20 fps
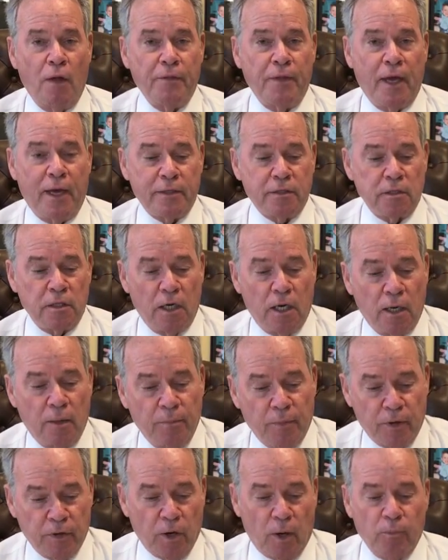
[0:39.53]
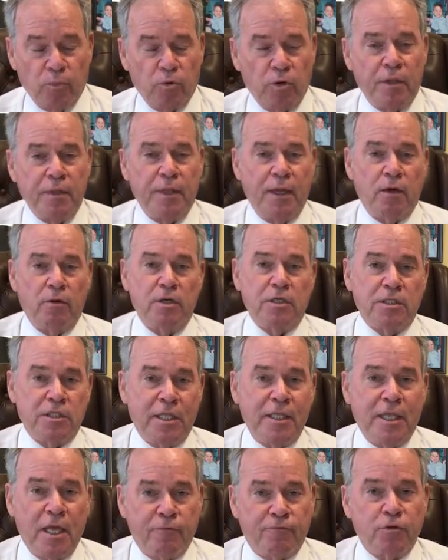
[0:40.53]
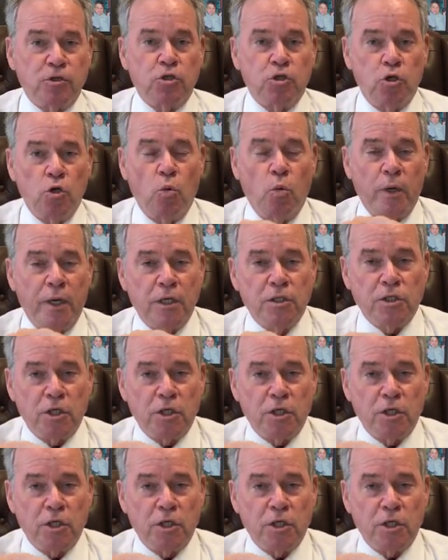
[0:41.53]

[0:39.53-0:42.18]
there is in there for 2 weeks.